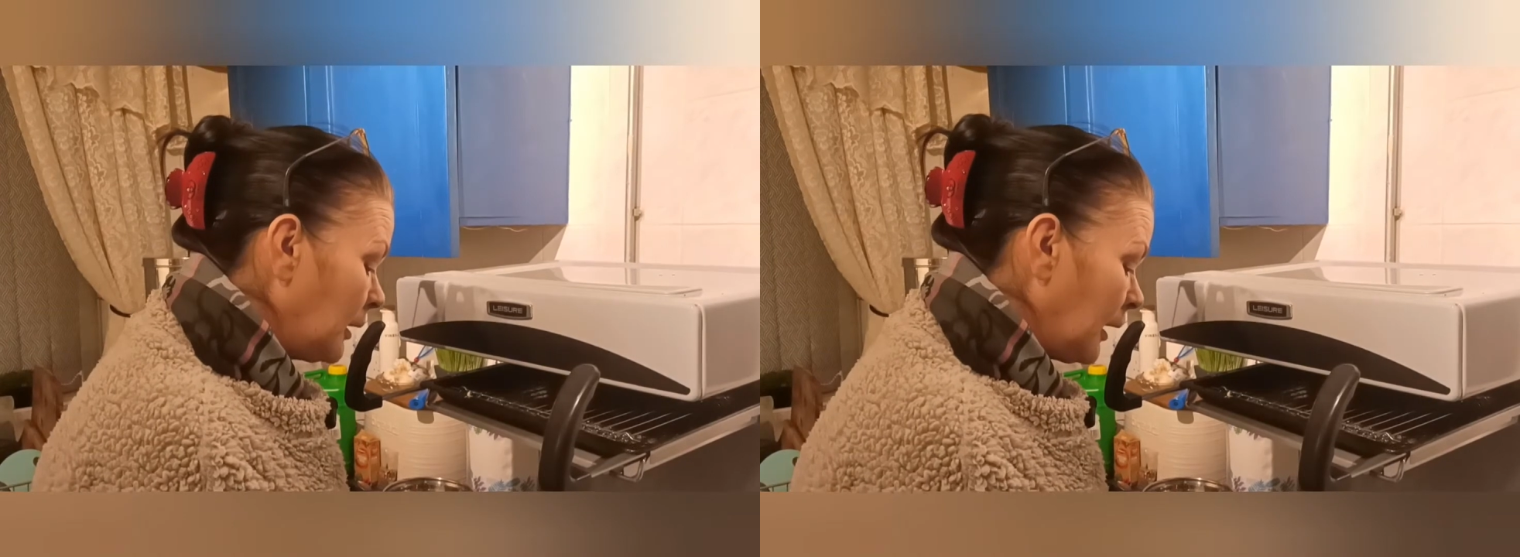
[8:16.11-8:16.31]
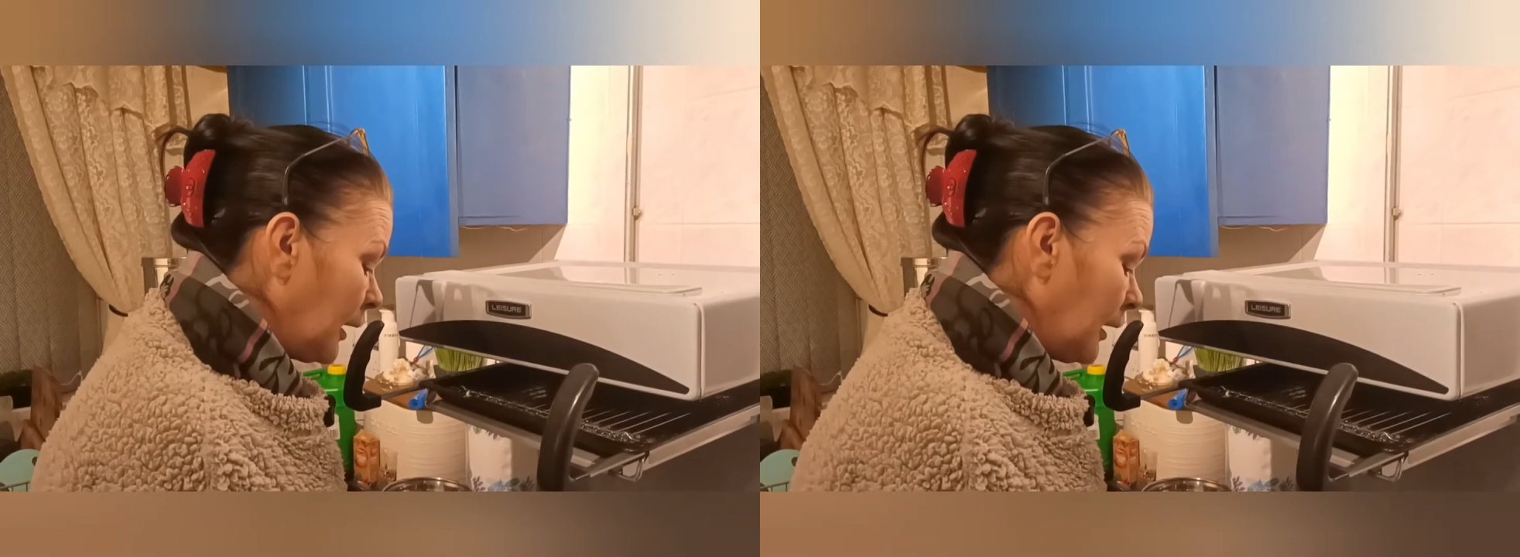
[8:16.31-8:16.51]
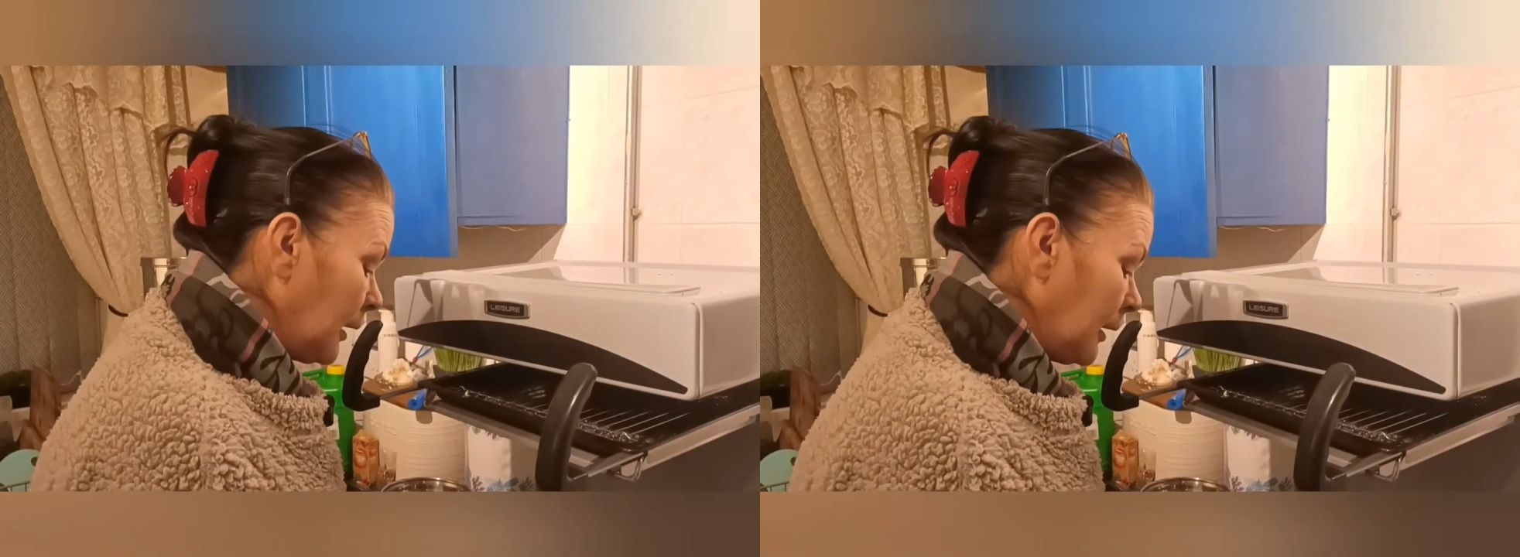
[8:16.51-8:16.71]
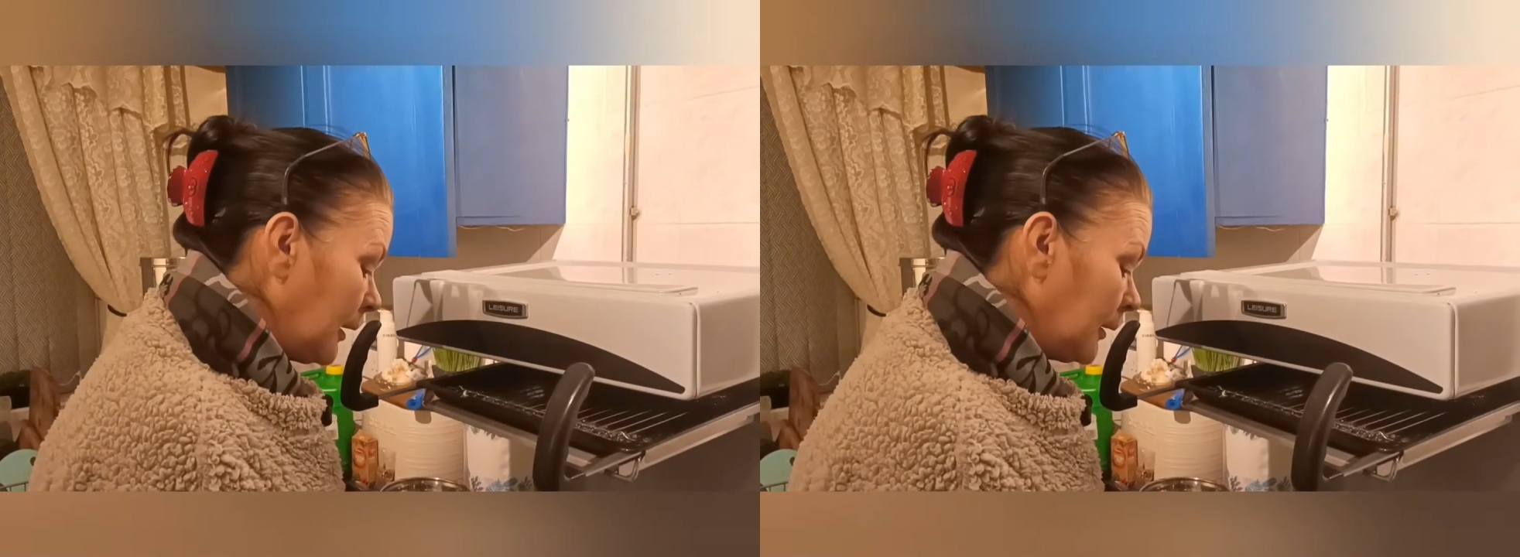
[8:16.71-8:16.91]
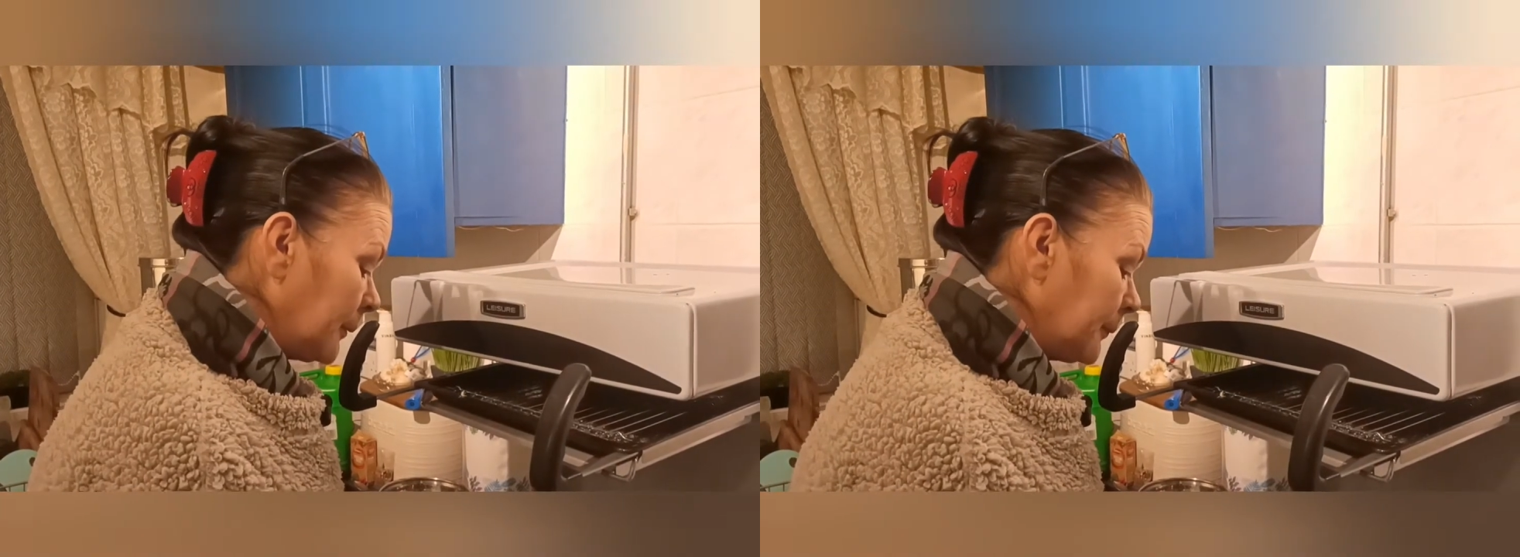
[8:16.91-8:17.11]

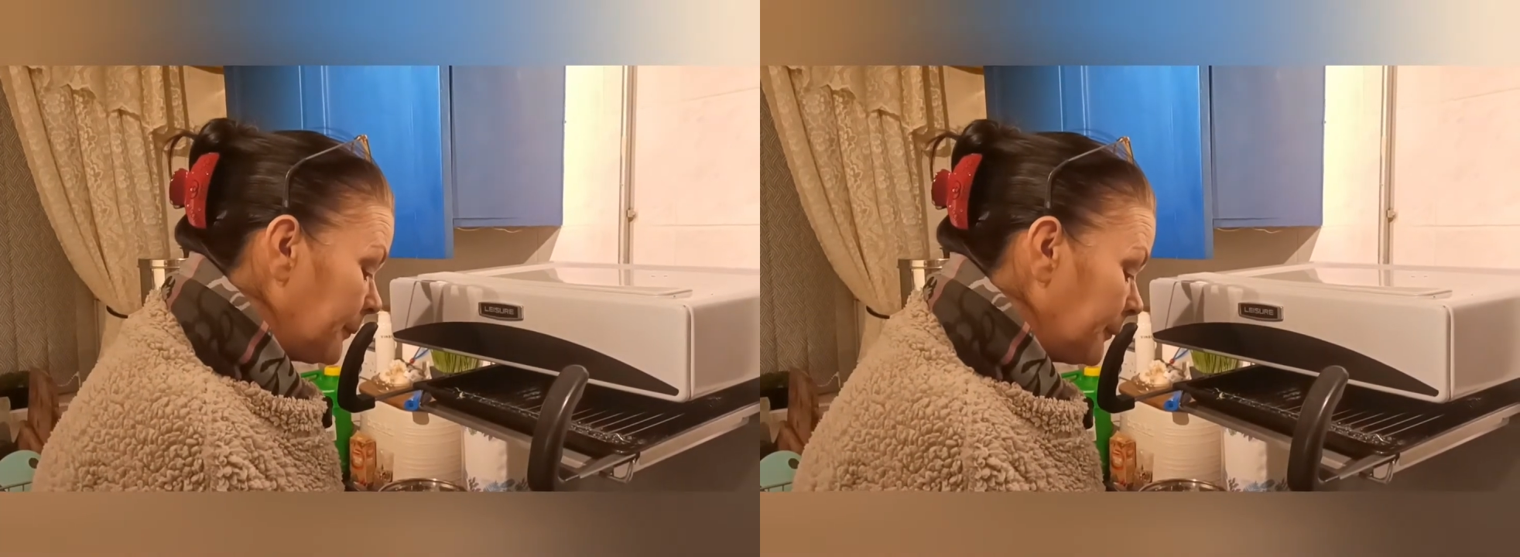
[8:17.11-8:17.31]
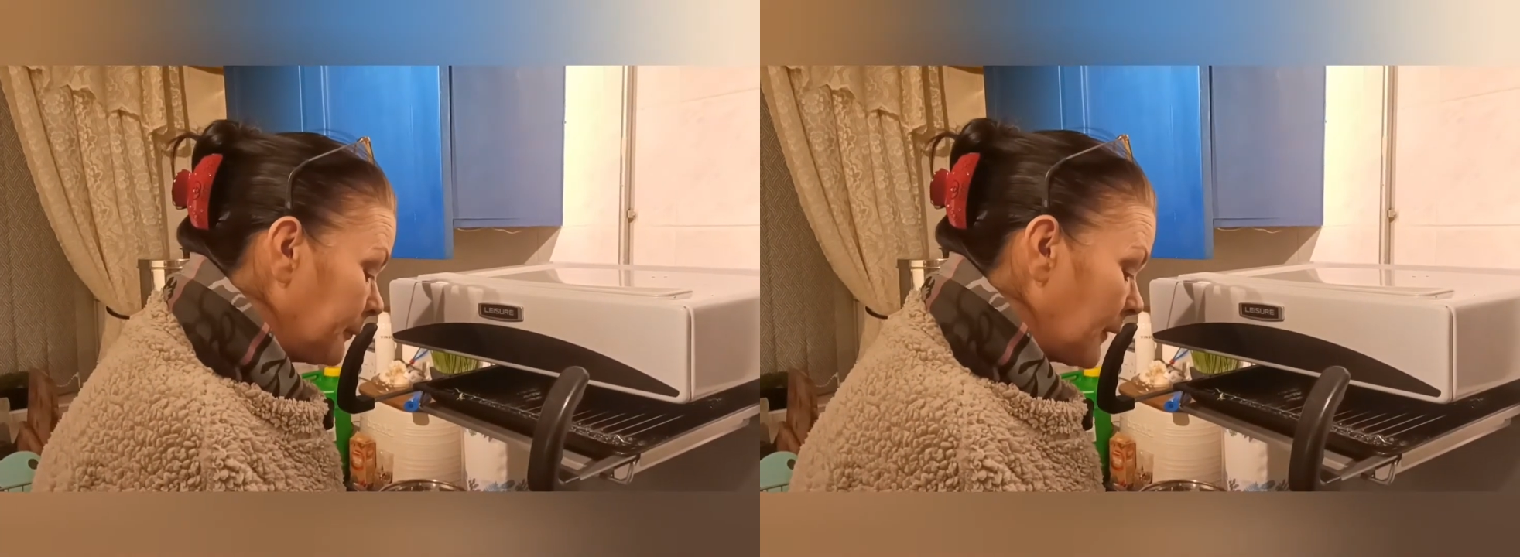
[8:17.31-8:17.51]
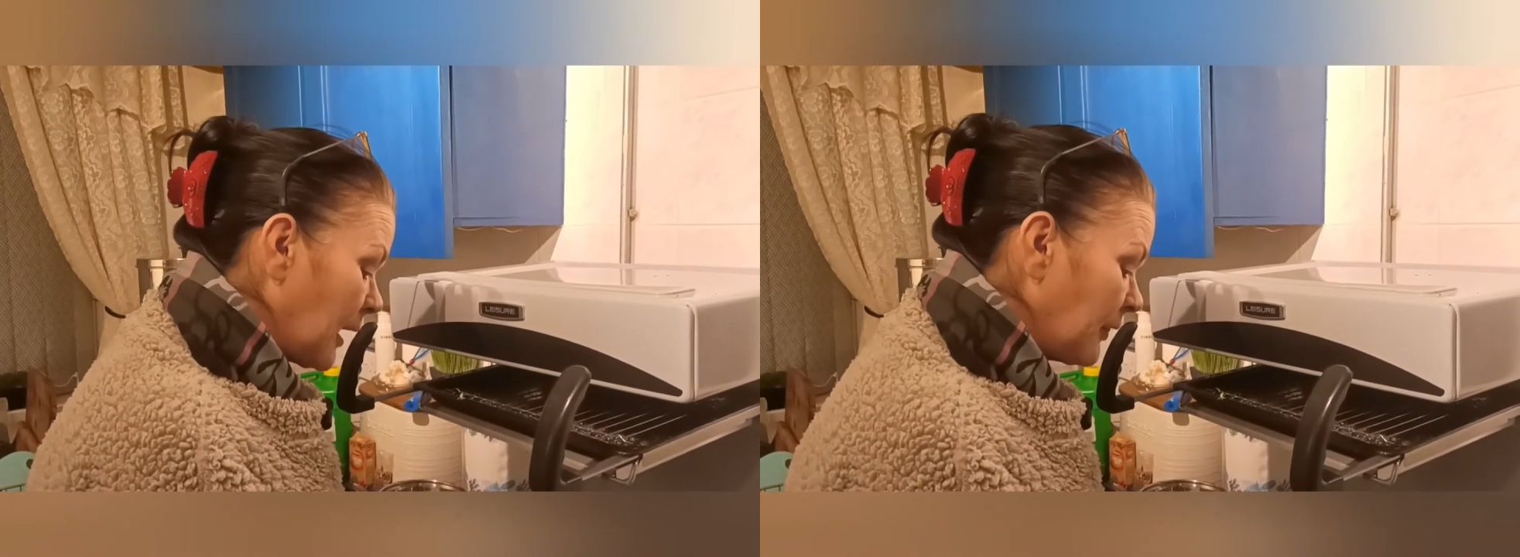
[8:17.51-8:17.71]
and